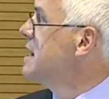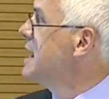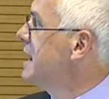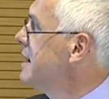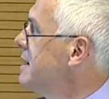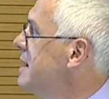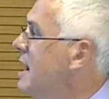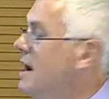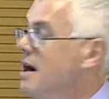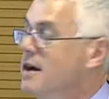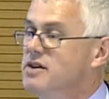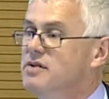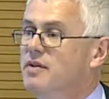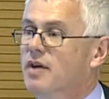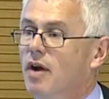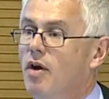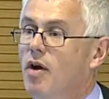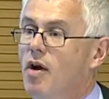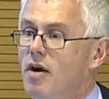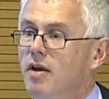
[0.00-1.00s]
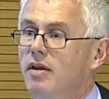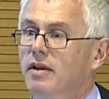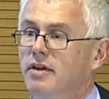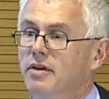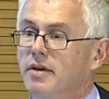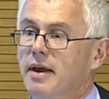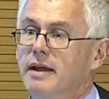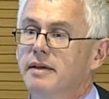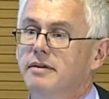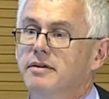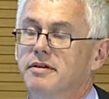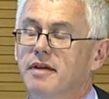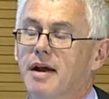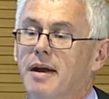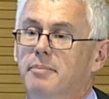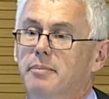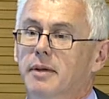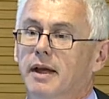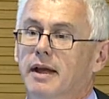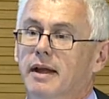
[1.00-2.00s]
get there, you've got all the trains
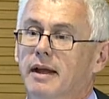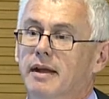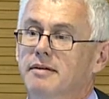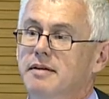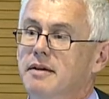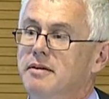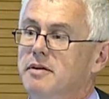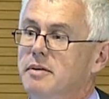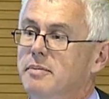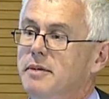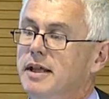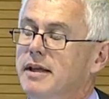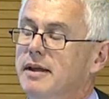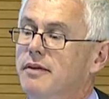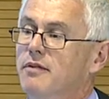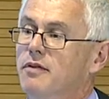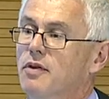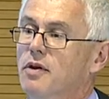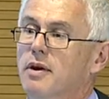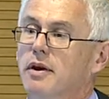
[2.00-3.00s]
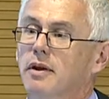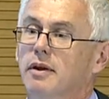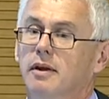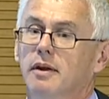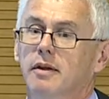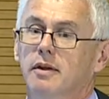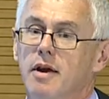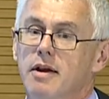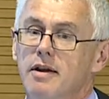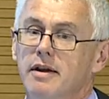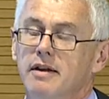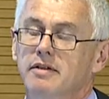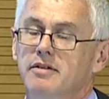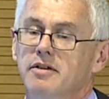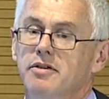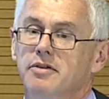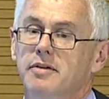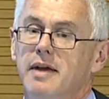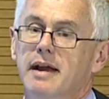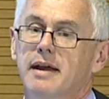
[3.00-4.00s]
stopping. And it seems to me that for long
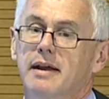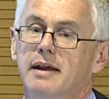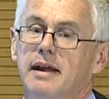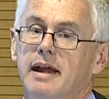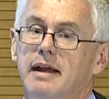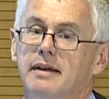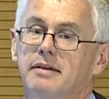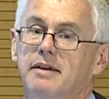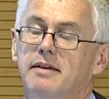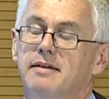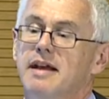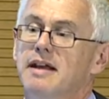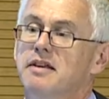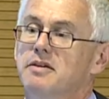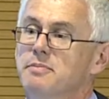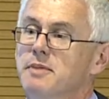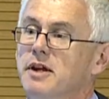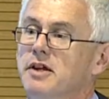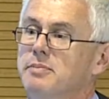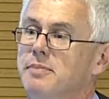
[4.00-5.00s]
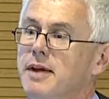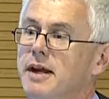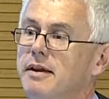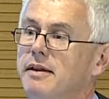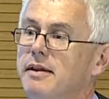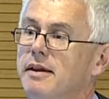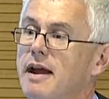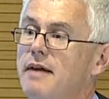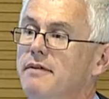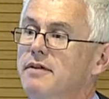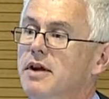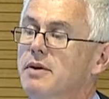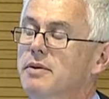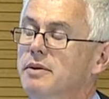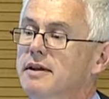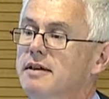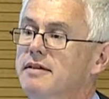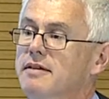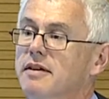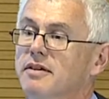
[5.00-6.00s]
distance train connections, that's much better than having
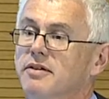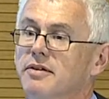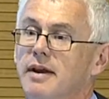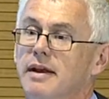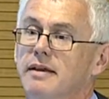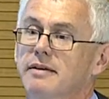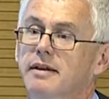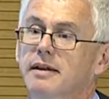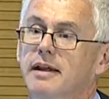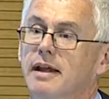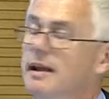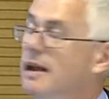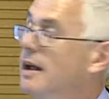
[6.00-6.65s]
only six trains a day